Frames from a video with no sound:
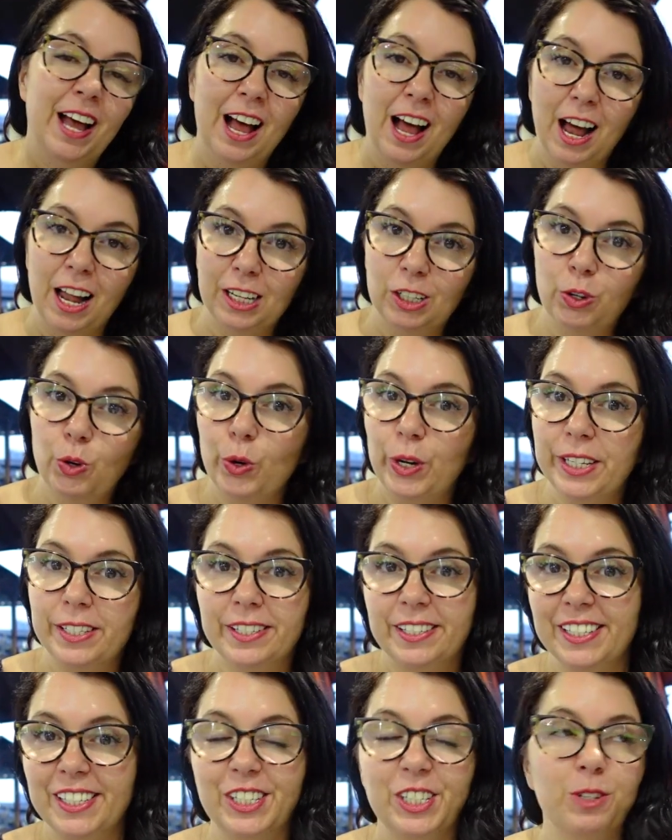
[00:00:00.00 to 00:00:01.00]
Aloy's
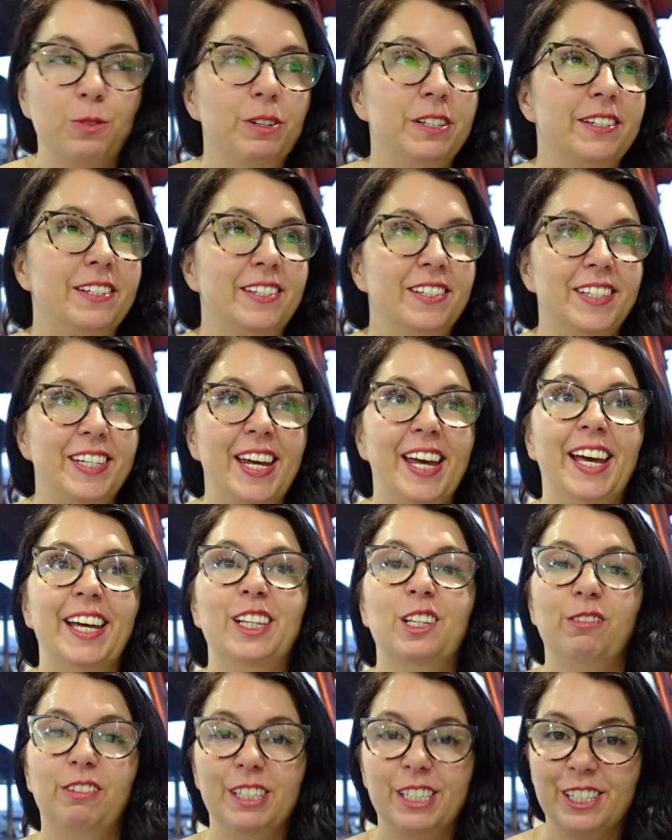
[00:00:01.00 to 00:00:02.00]
sister wants to
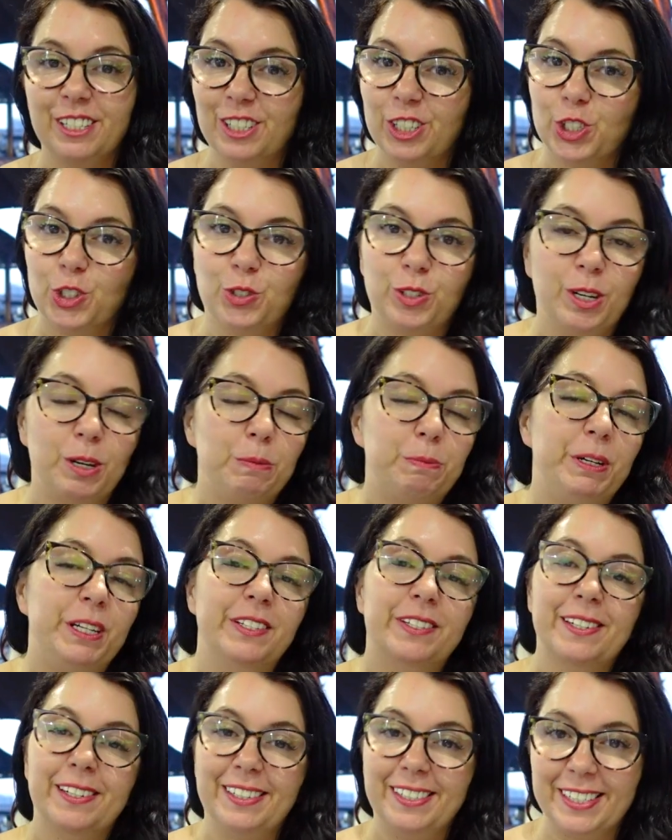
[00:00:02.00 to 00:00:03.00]
take the rest of the shrimp.
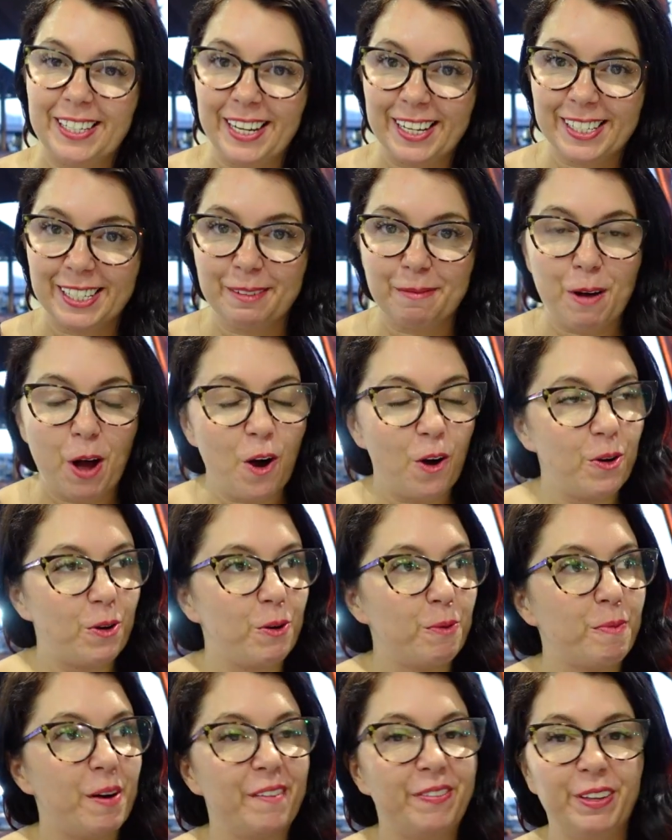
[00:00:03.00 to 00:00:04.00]
He's gonna take some
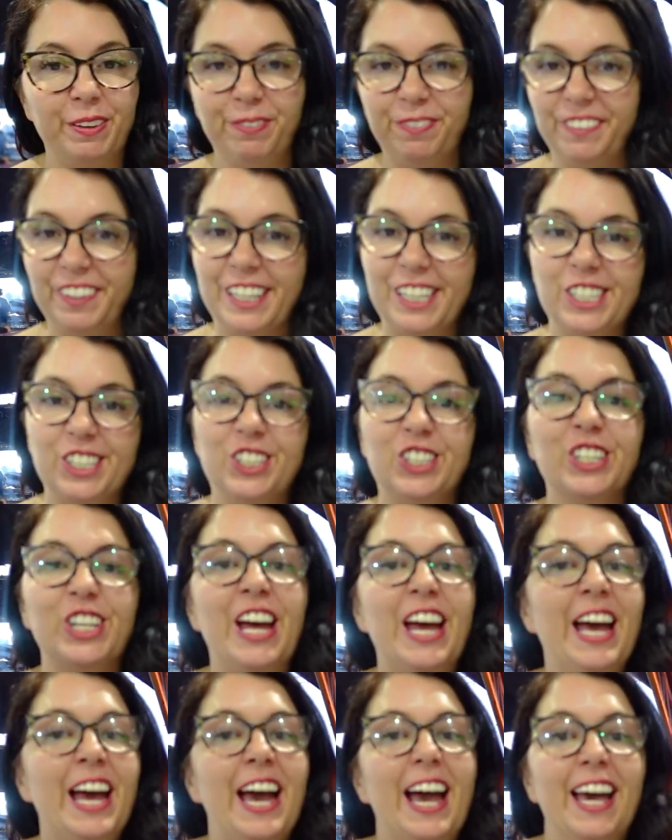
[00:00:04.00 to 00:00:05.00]
home of the fish
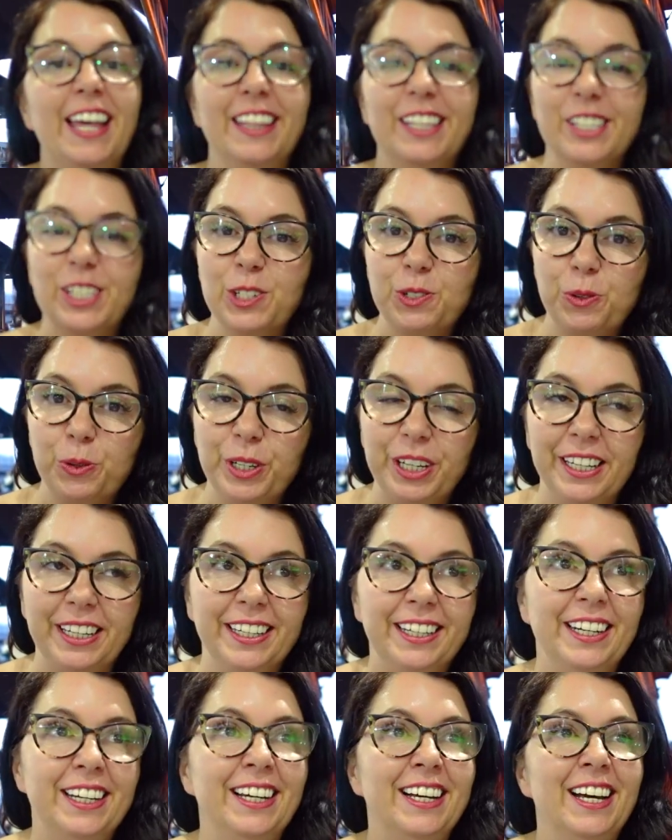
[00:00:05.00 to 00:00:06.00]
and the
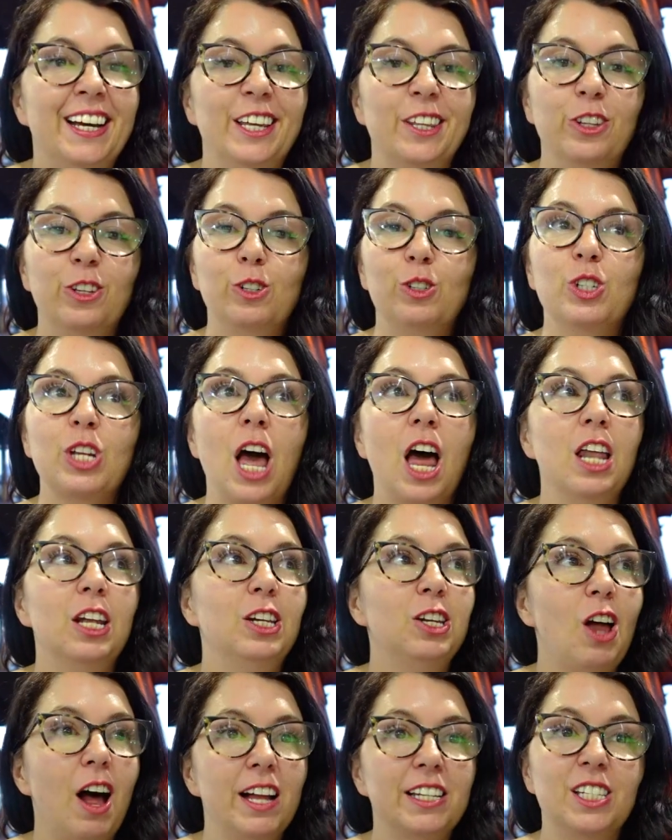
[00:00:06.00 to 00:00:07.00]
squid. There's
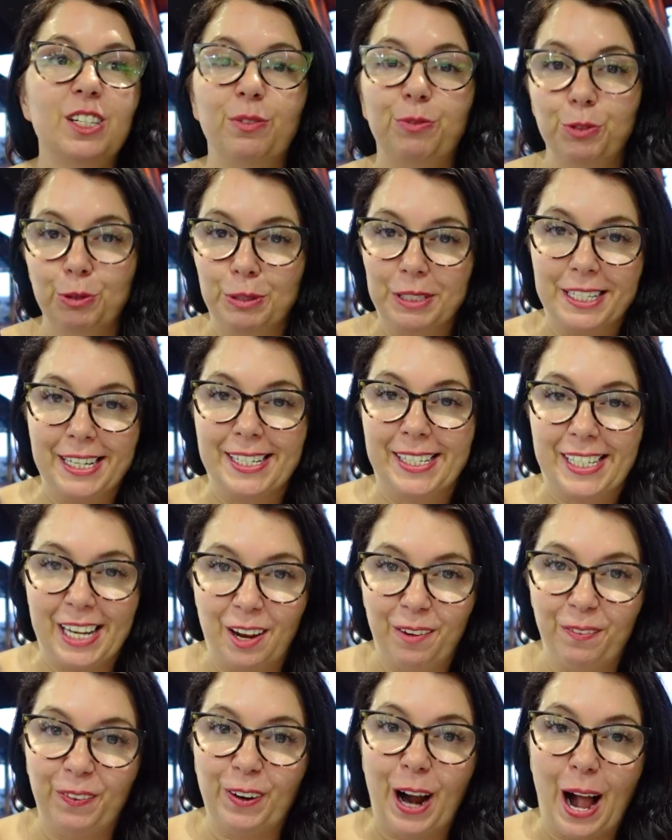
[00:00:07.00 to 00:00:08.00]
lots of food, as I
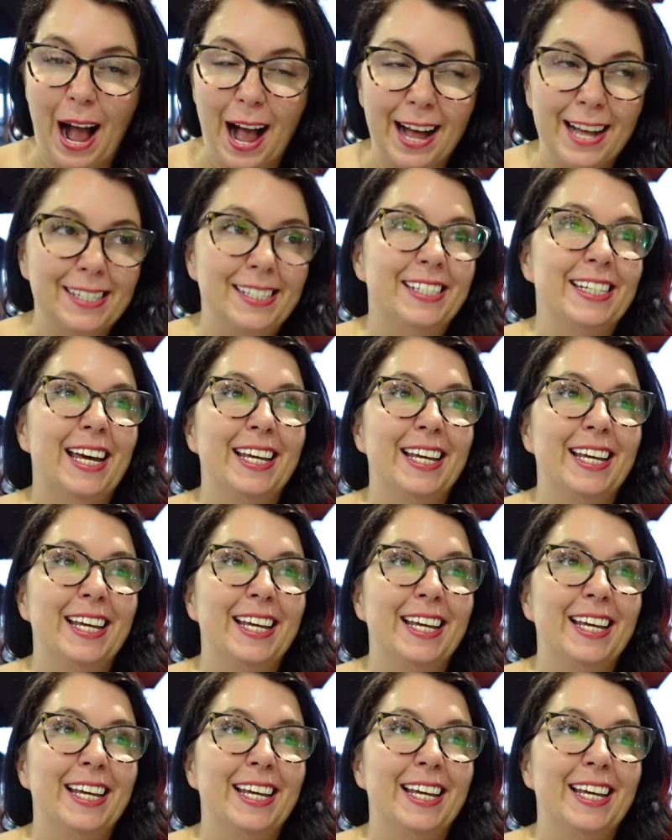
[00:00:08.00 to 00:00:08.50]
said, for us